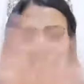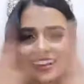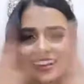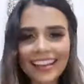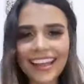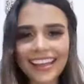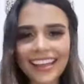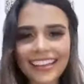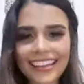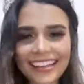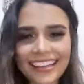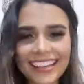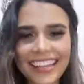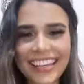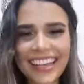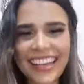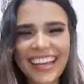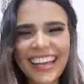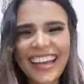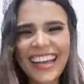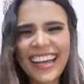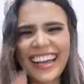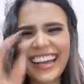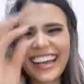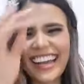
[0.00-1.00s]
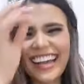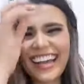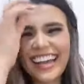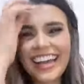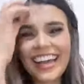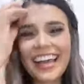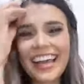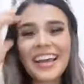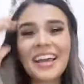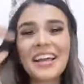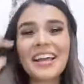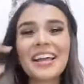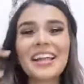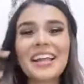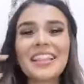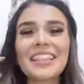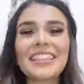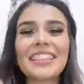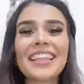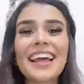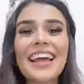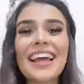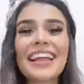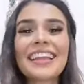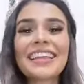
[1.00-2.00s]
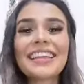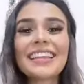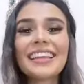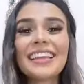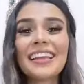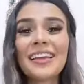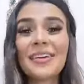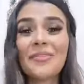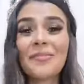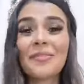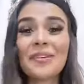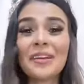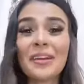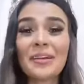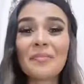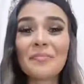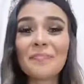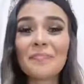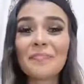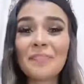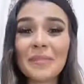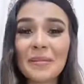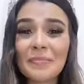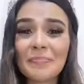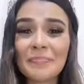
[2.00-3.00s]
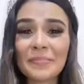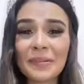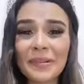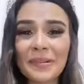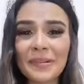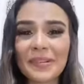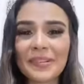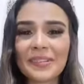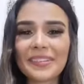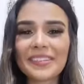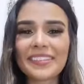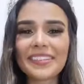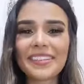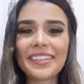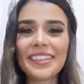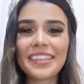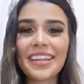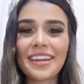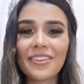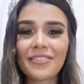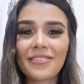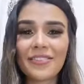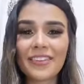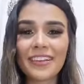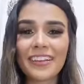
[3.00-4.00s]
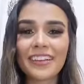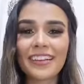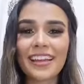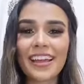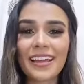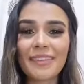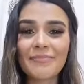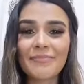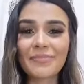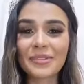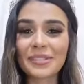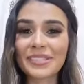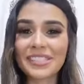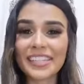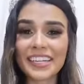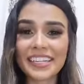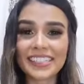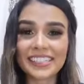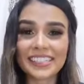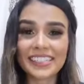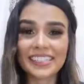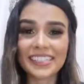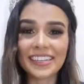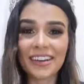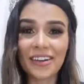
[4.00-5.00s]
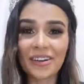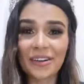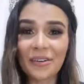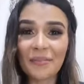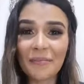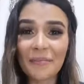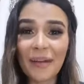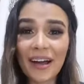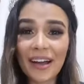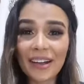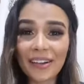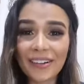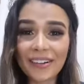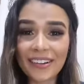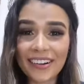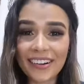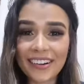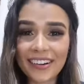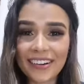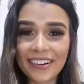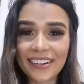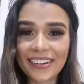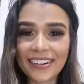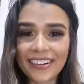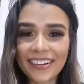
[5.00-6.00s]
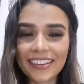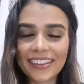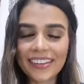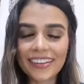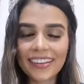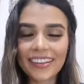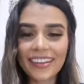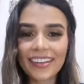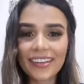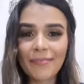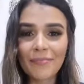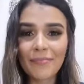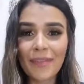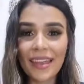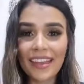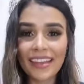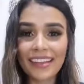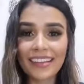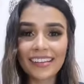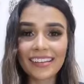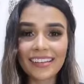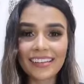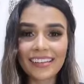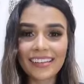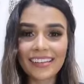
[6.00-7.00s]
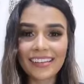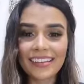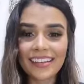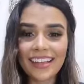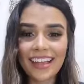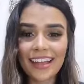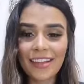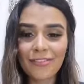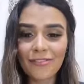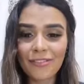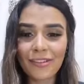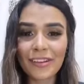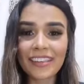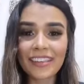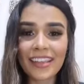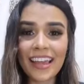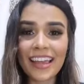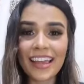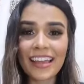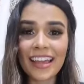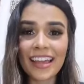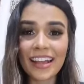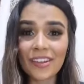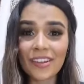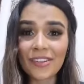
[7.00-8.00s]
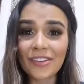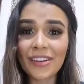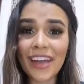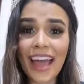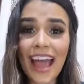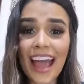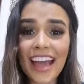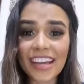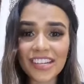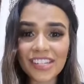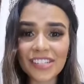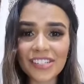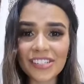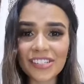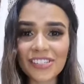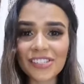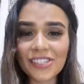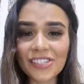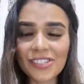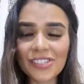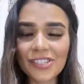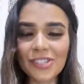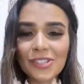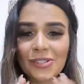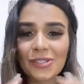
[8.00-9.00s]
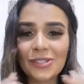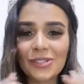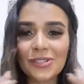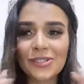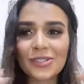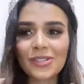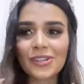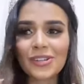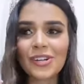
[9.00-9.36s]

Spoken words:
that. That we are people loving and protecting our Mother Earth, making every day a good actions to